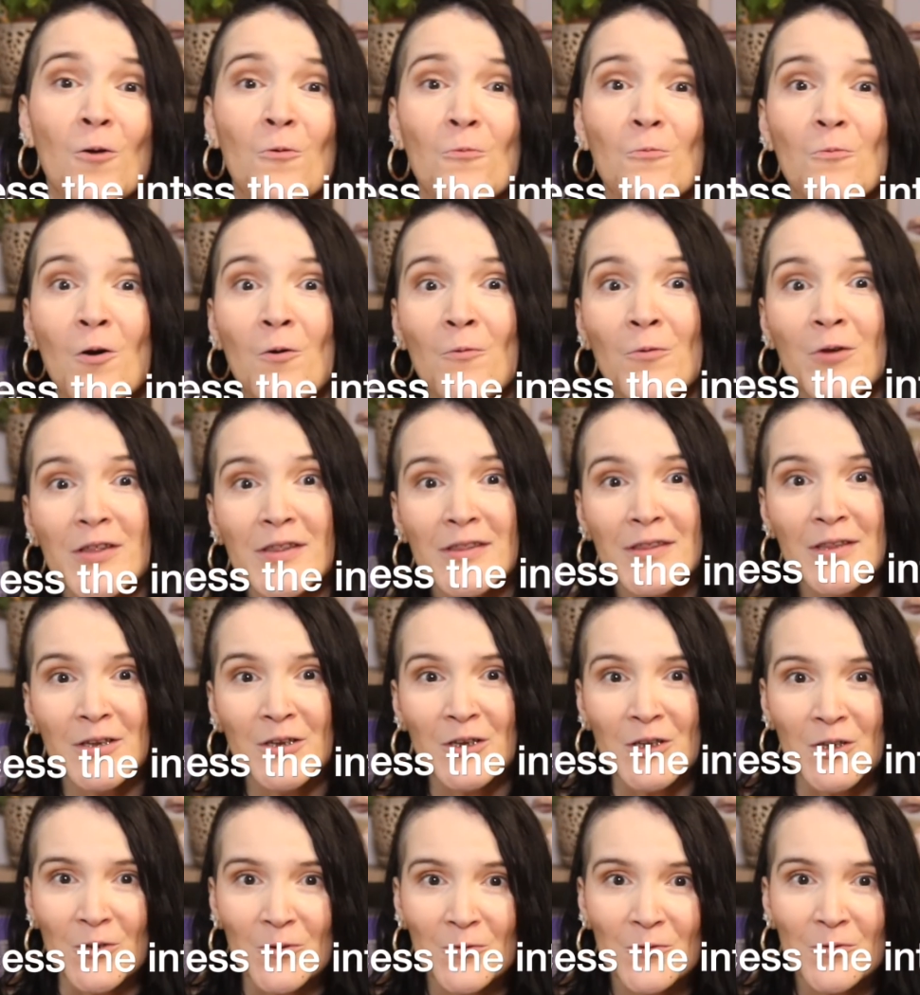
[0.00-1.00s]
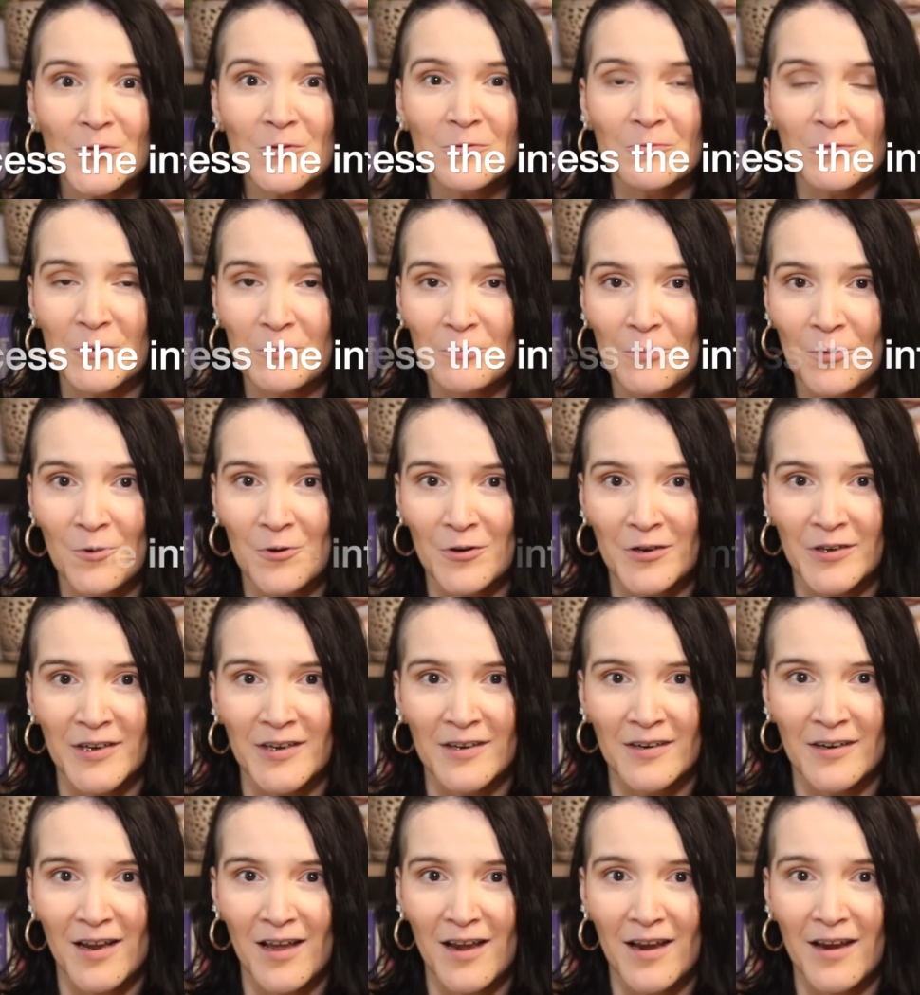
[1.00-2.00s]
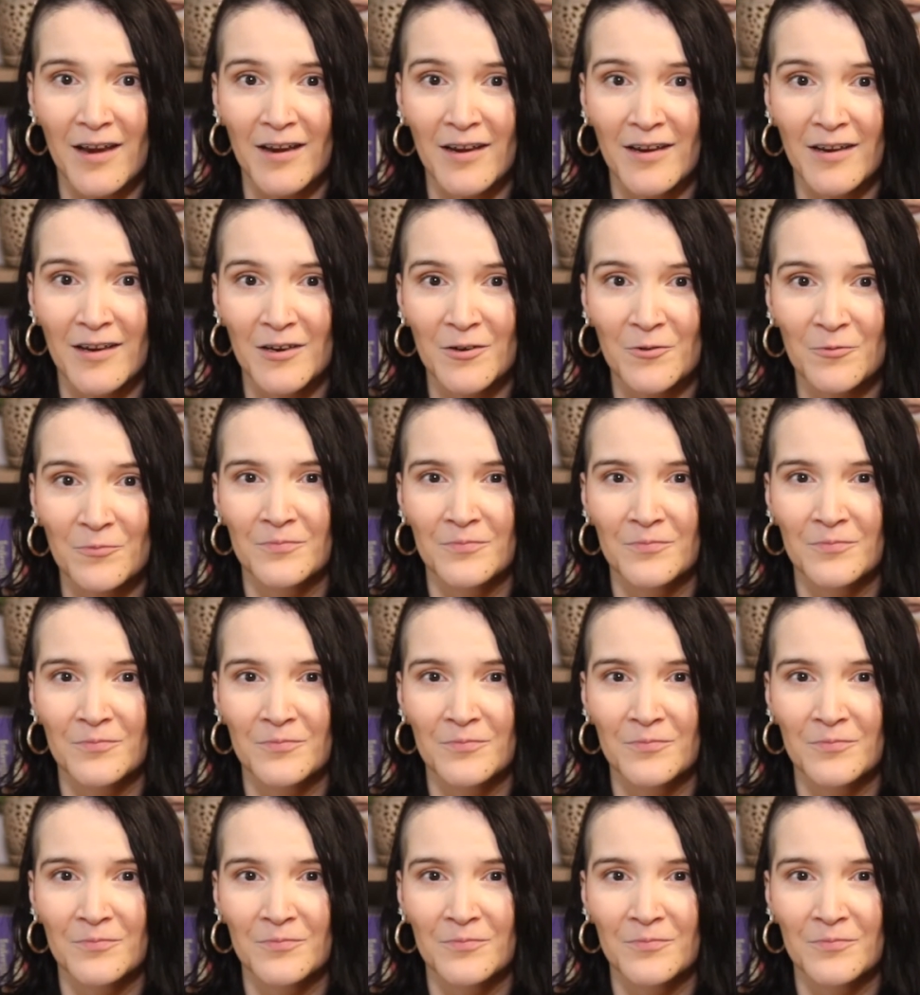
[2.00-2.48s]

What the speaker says: what was the news reporting like?